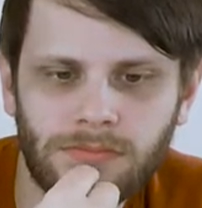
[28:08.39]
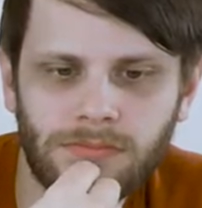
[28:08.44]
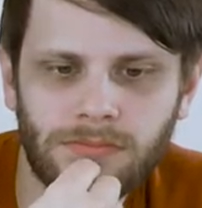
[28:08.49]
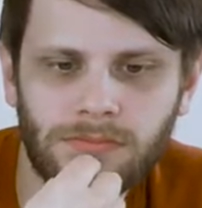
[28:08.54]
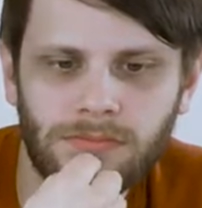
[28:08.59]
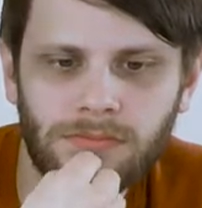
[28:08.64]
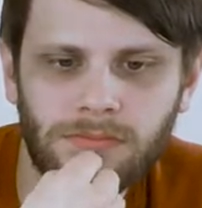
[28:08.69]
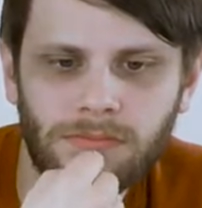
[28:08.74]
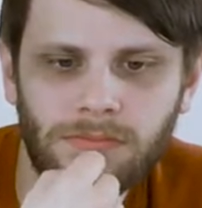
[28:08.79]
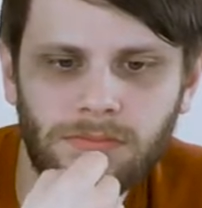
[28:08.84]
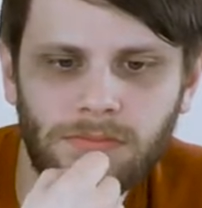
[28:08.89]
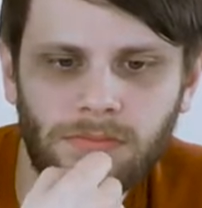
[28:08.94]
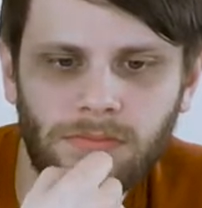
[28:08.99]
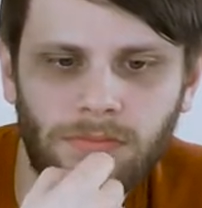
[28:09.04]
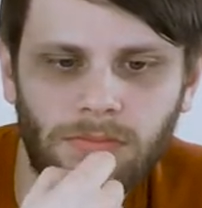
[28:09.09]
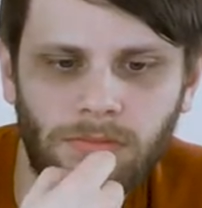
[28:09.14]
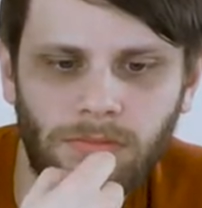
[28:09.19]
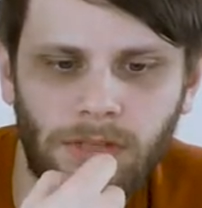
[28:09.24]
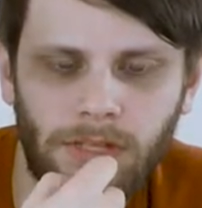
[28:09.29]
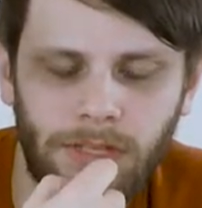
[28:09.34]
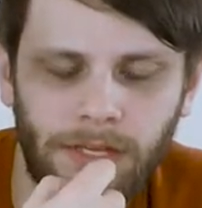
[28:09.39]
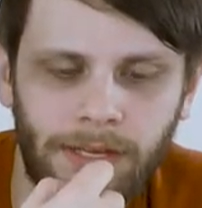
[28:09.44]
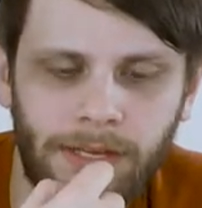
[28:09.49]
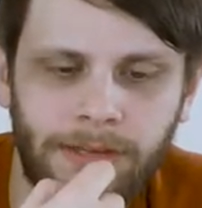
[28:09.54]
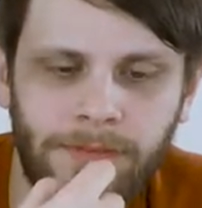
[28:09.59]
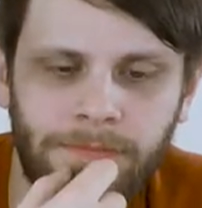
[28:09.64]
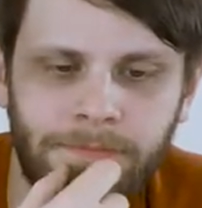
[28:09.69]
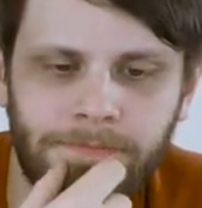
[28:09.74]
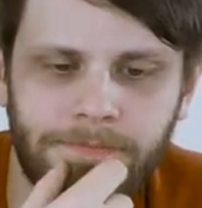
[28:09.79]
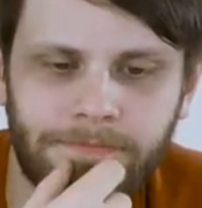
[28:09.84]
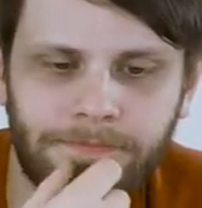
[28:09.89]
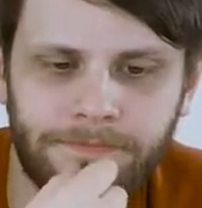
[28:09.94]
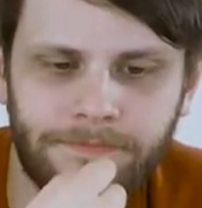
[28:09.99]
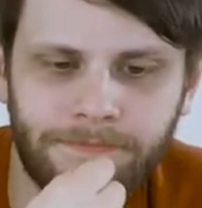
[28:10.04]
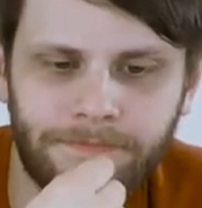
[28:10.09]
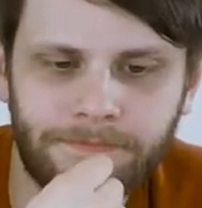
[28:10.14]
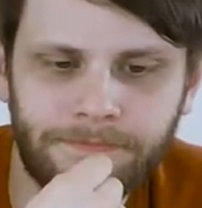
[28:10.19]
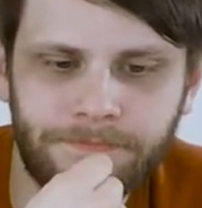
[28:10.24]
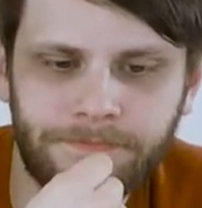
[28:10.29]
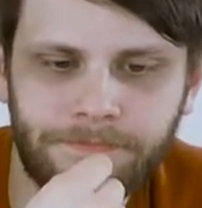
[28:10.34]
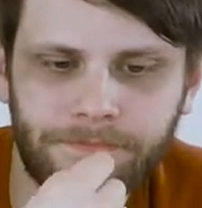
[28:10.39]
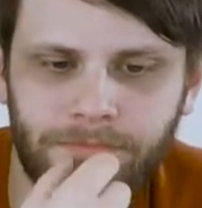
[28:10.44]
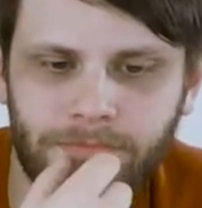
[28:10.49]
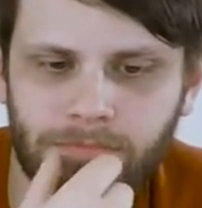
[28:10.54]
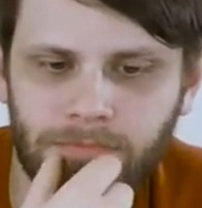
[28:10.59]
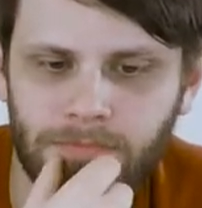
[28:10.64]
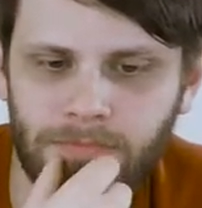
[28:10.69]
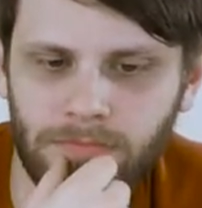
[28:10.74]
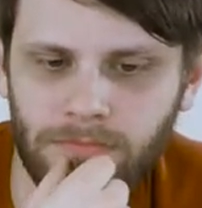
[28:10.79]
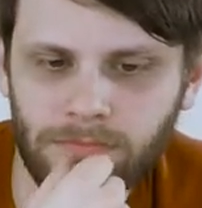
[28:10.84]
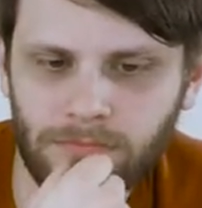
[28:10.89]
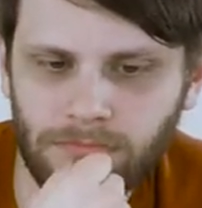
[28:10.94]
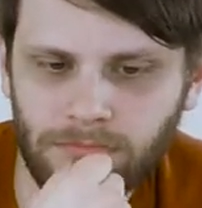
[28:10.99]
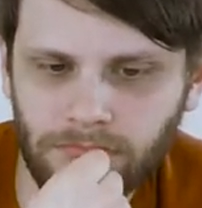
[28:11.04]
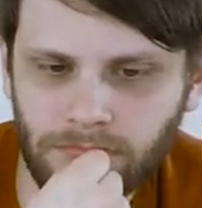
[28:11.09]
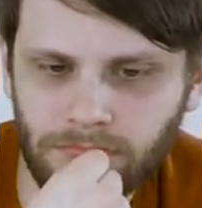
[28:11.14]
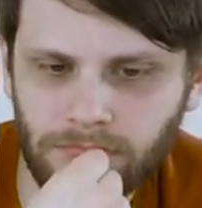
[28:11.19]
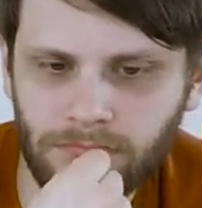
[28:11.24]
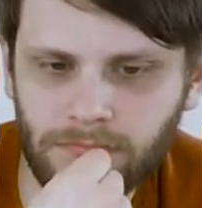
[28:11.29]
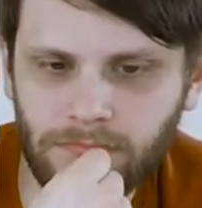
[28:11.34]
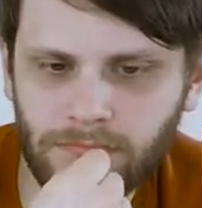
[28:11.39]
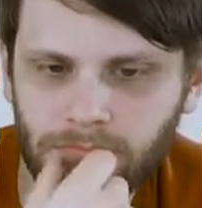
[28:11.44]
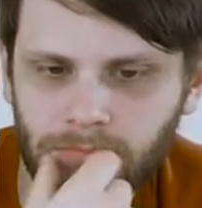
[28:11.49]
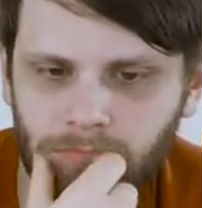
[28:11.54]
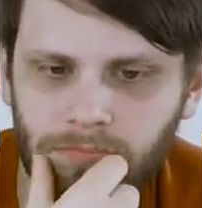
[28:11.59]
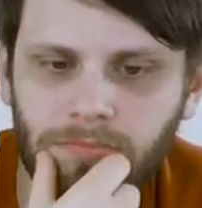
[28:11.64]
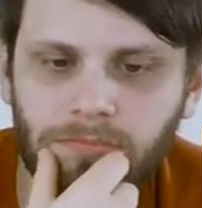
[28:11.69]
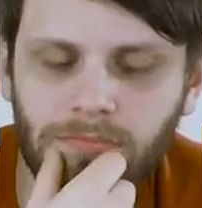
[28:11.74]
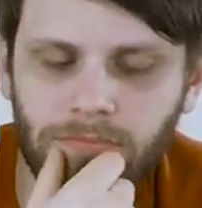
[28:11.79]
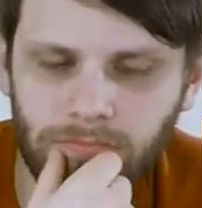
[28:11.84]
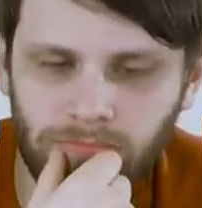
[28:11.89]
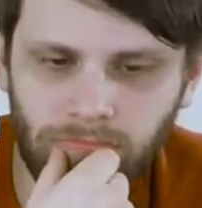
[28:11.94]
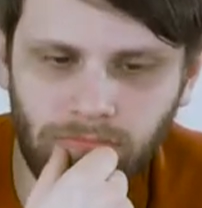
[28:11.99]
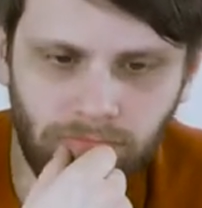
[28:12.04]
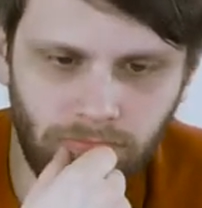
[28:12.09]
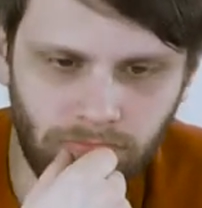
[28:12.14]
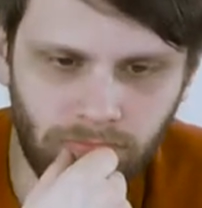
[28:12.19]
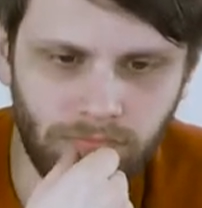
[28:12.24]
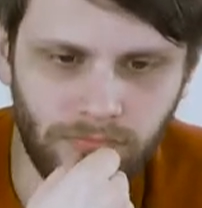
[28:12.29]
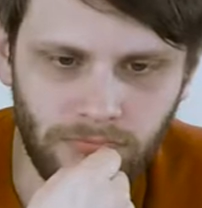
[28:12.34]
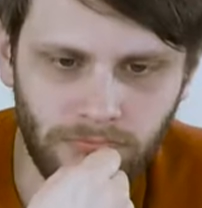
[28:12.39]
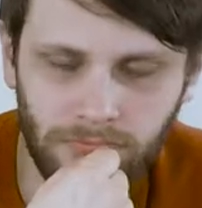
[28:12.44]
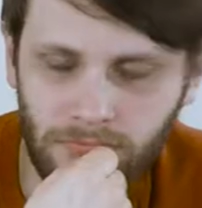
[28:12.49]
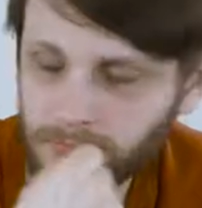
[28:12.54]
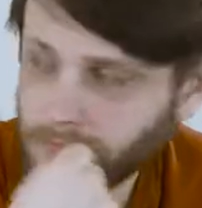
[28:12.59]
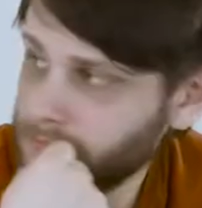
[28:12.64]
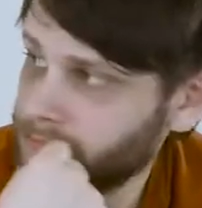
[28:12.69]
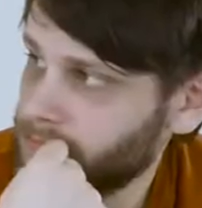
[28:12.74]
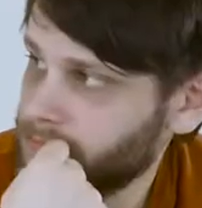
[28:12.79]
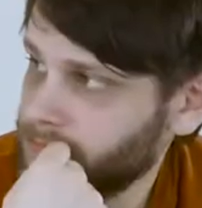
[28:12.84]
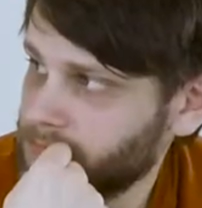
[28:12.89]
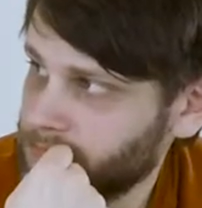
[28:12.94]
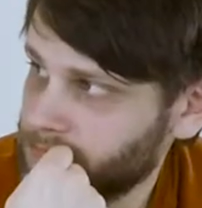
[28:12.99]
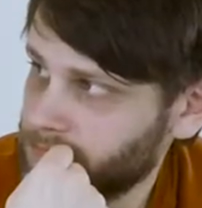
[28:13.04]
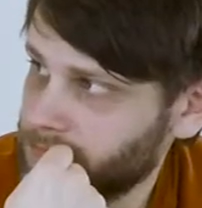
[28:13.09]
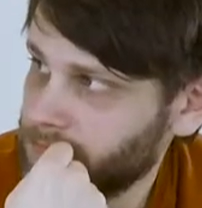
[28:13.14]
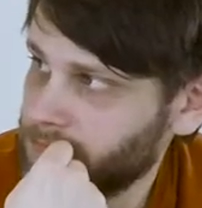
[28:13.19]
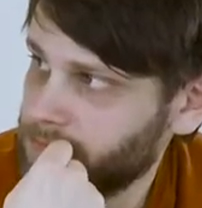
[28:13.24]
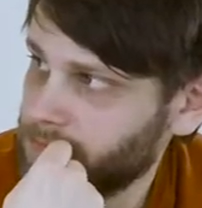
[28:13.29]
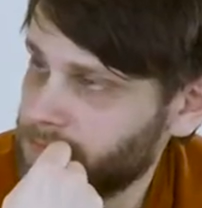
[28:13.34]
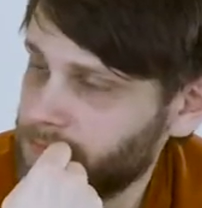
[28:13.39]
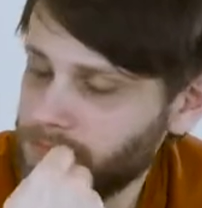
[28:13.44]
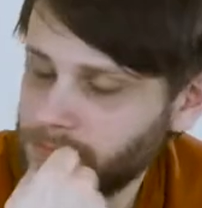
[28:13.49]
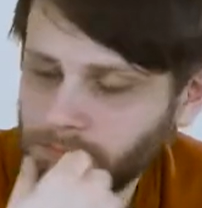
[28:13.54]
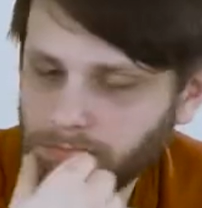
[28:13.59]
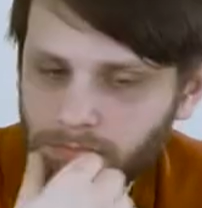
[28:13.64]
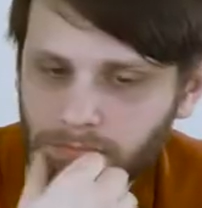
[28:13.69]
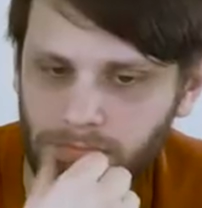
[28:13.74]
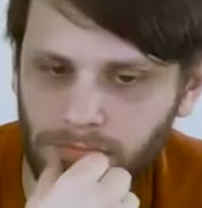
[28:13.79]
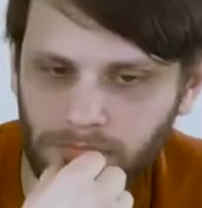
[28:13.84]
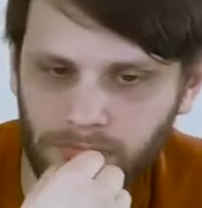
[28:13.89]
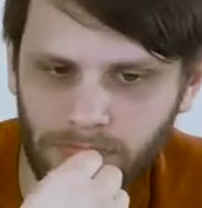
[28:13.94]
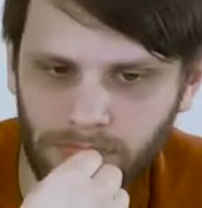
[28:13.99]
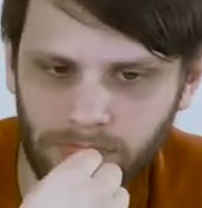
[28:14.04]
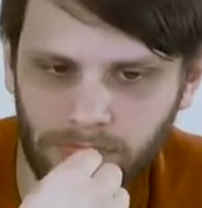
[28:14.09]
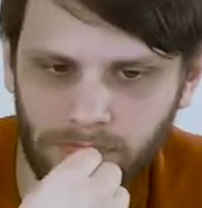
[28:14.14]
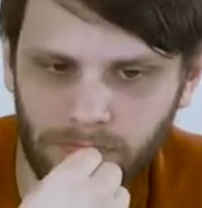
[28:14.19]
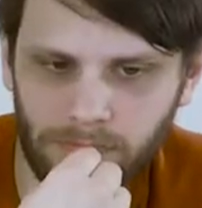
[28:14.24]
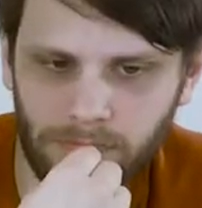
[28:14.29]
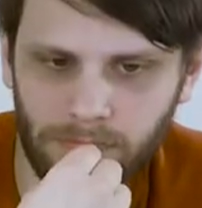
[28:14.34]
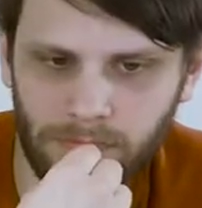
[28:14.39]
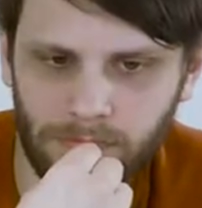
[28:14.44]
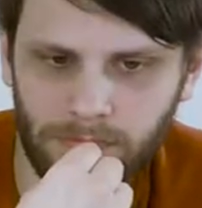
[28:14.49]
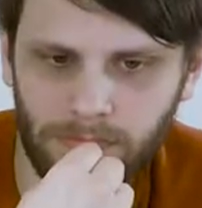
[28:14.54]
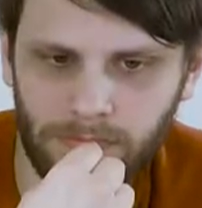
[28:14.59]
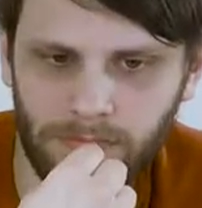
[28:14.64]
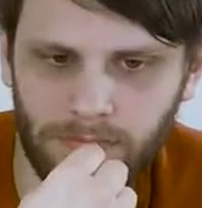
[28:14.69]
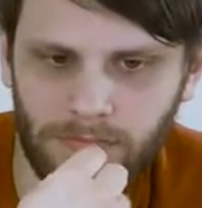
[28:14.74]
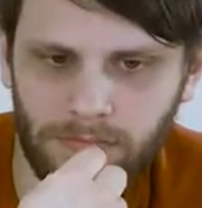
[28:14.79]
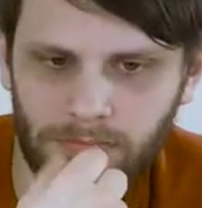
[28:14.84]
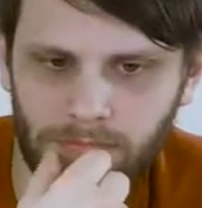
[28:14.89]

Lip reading: This person isn't speaking.